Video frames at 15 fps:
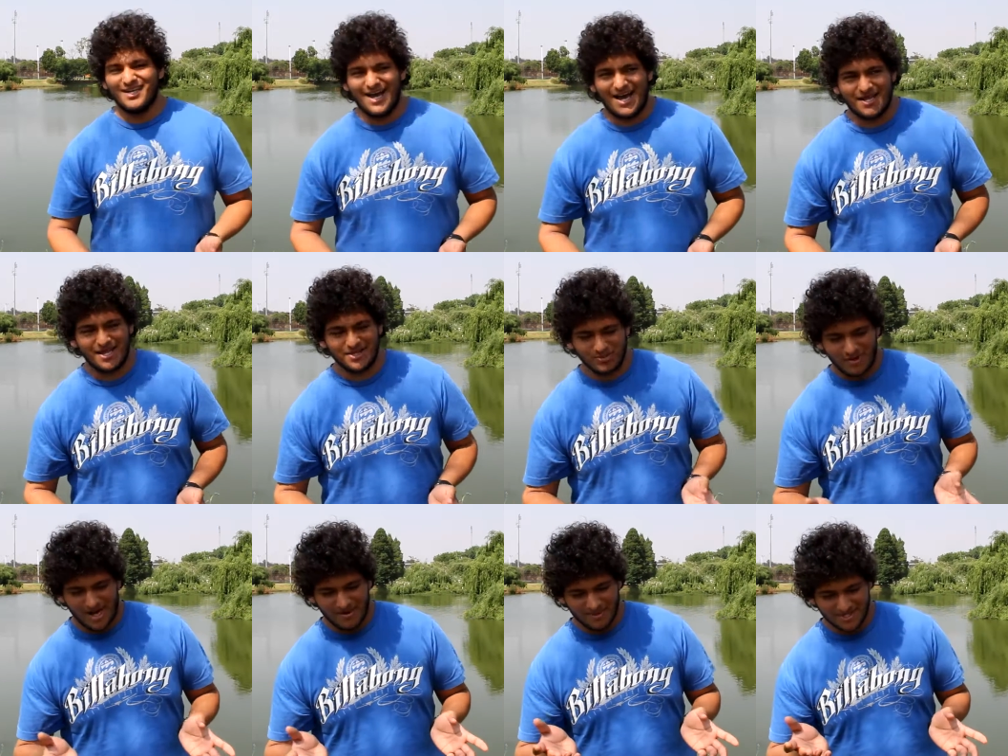And that's why
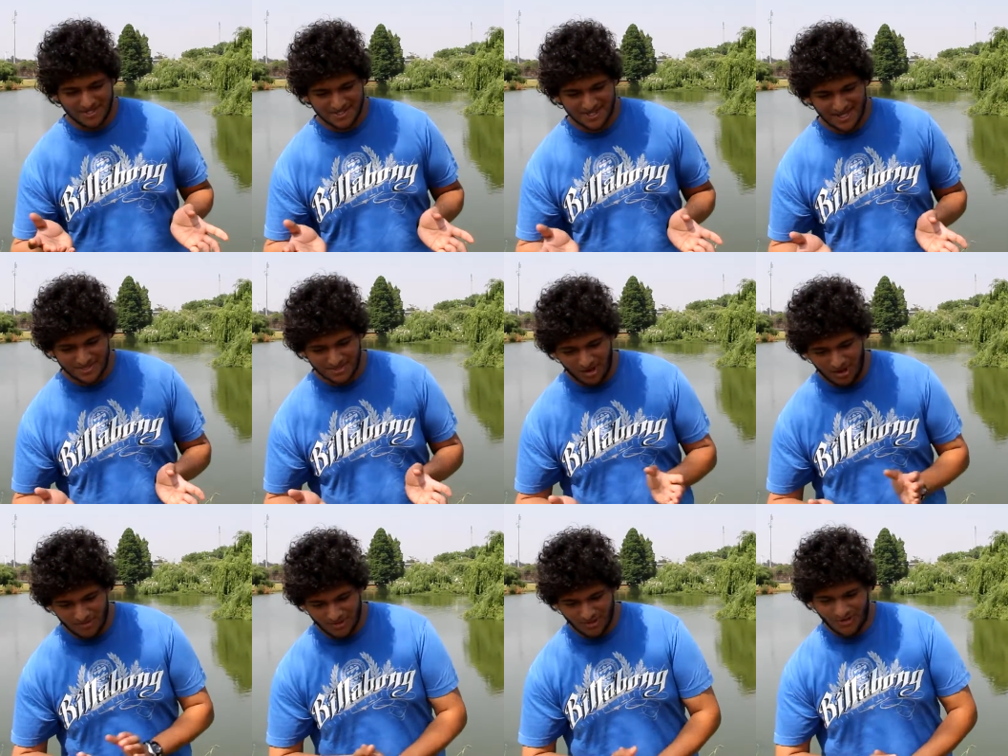I'm going to discuss
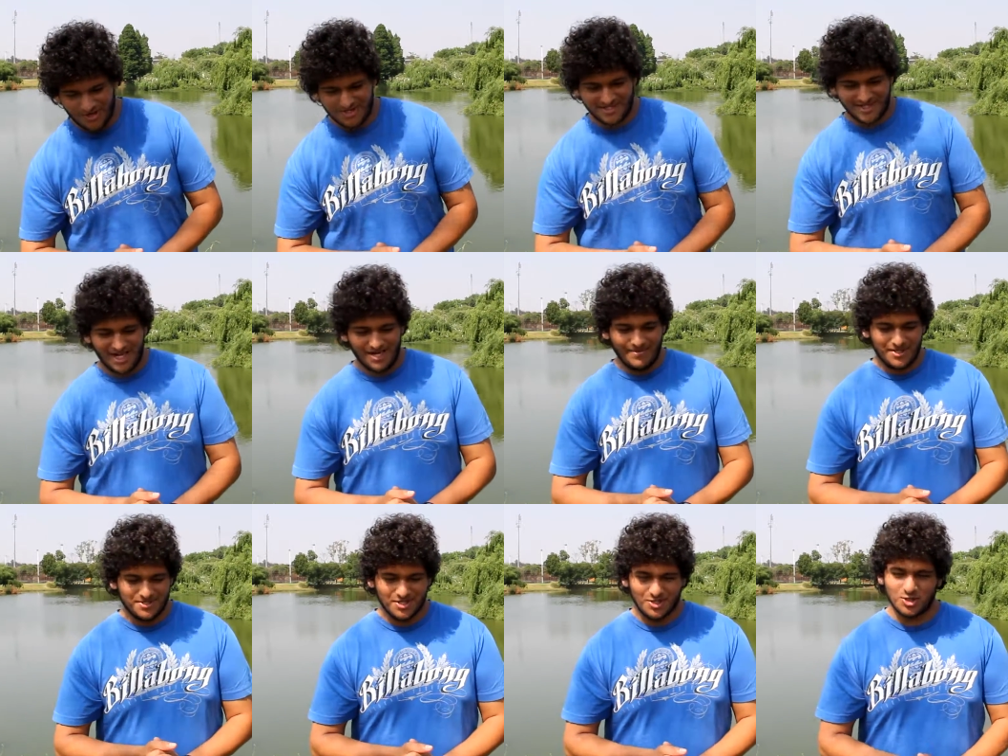object-oriented
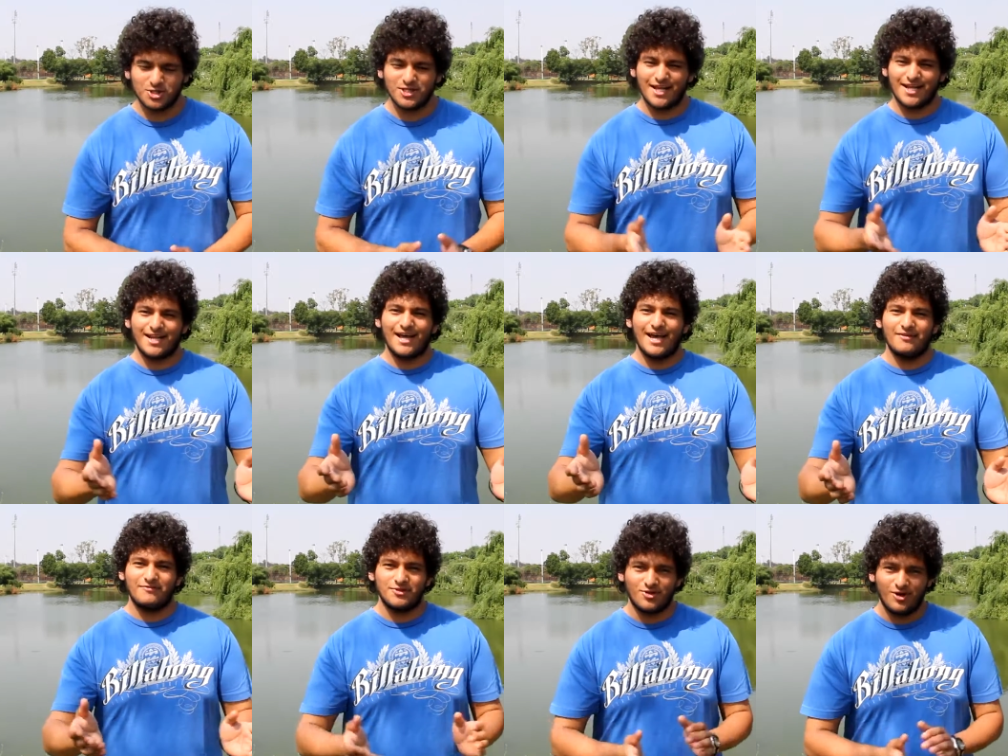databasing. Just like
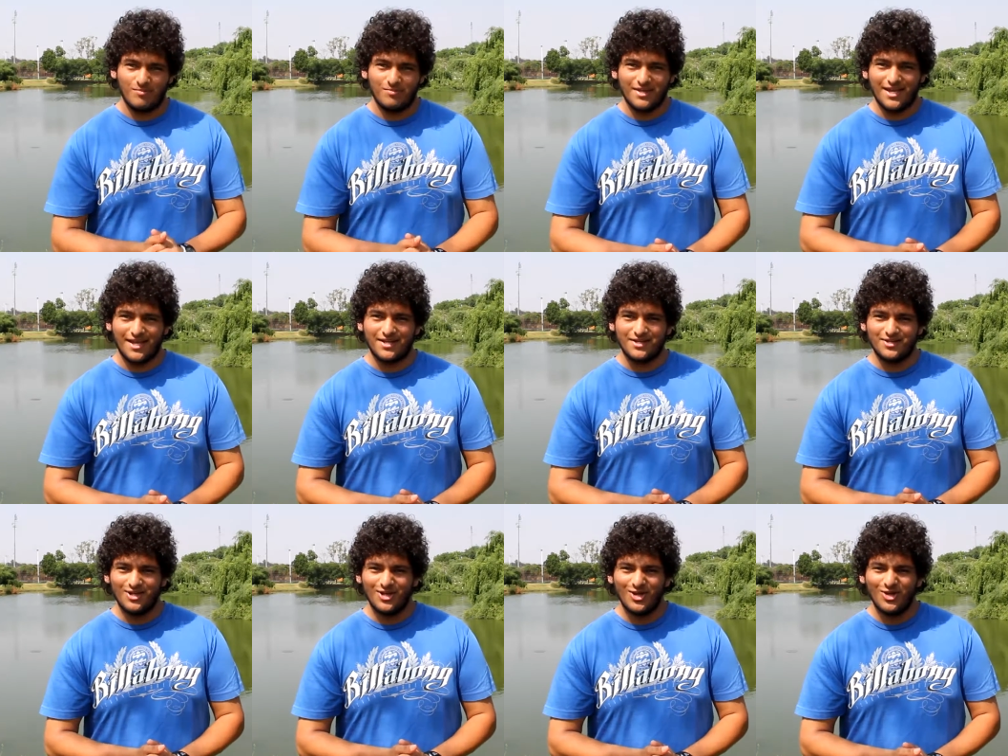life is complicated.
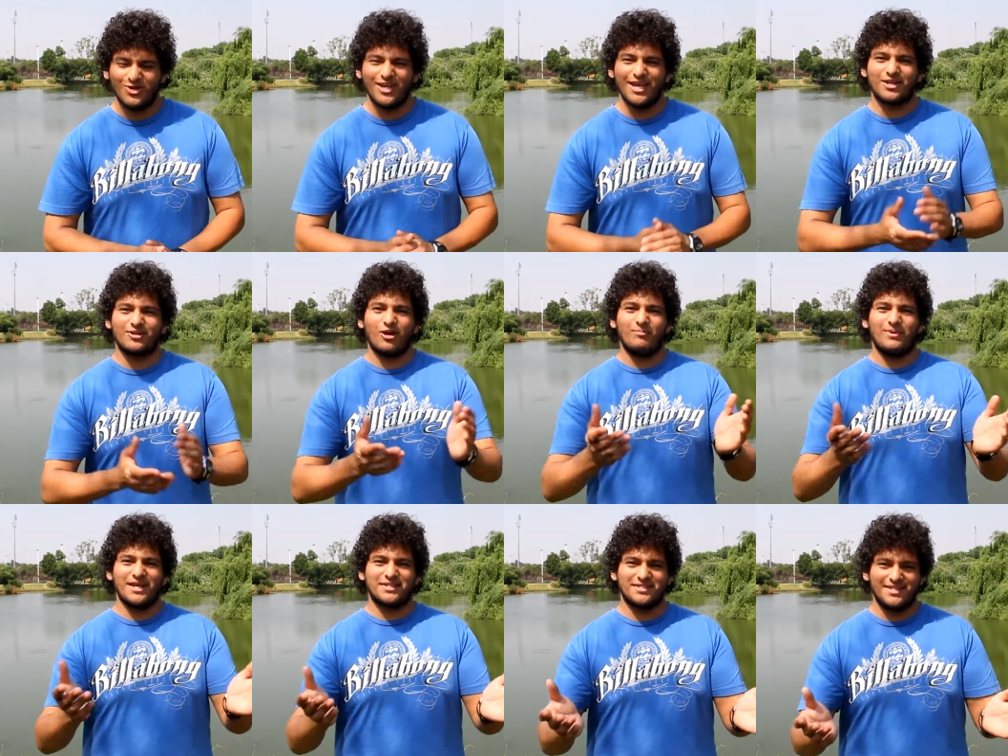You had
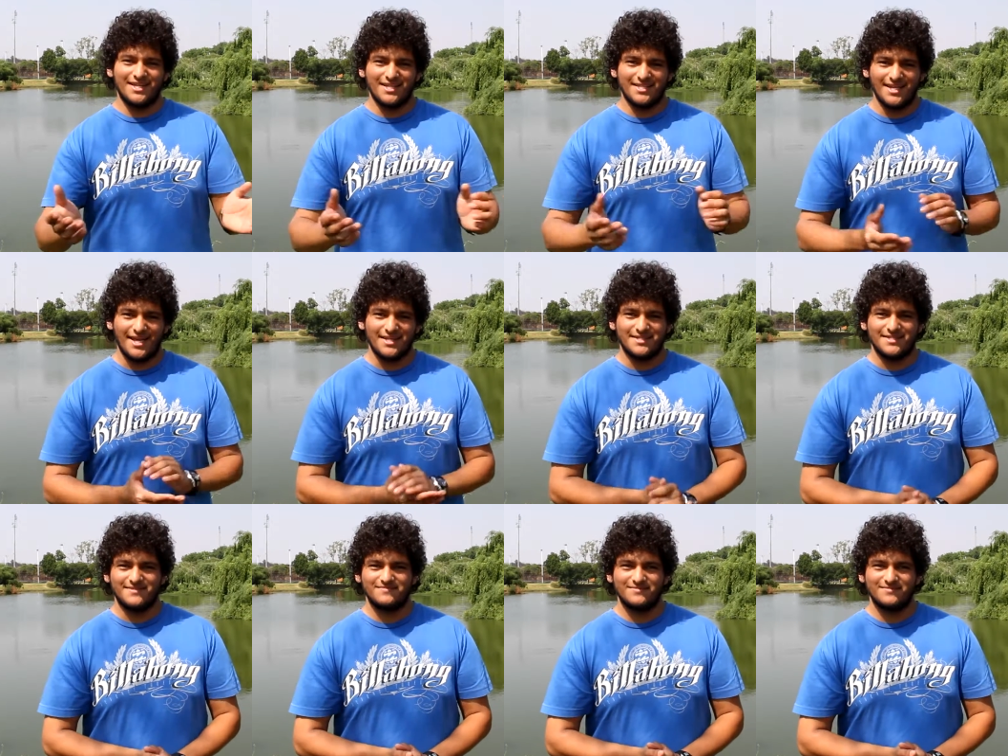complexity in data.